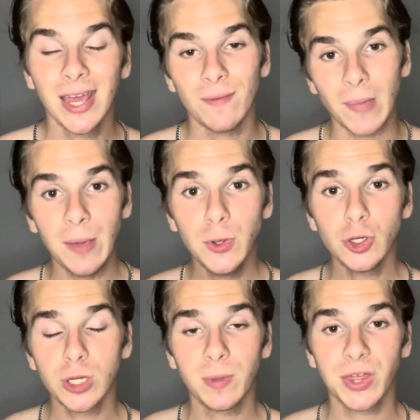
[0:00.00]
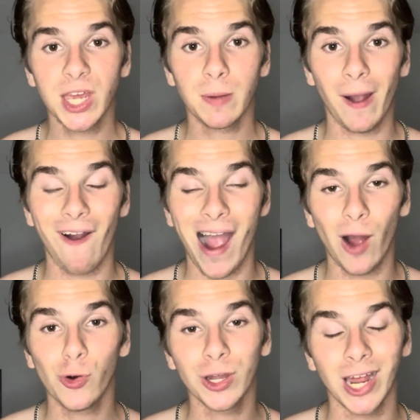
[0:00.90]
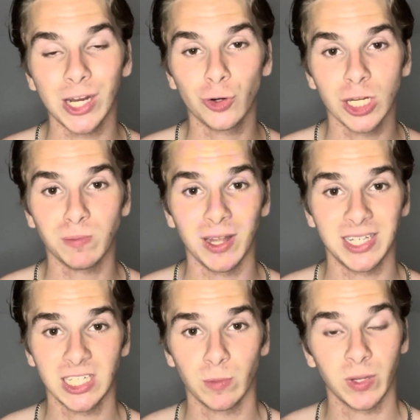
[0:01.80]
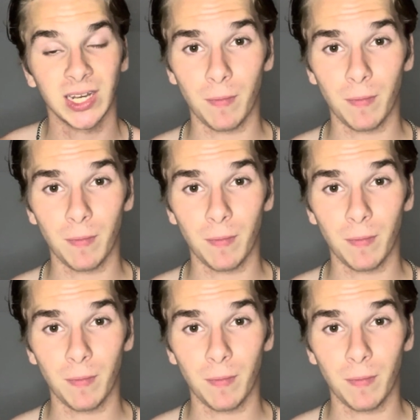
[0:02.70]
Maybe you should be thinking about how can I increase my discipline?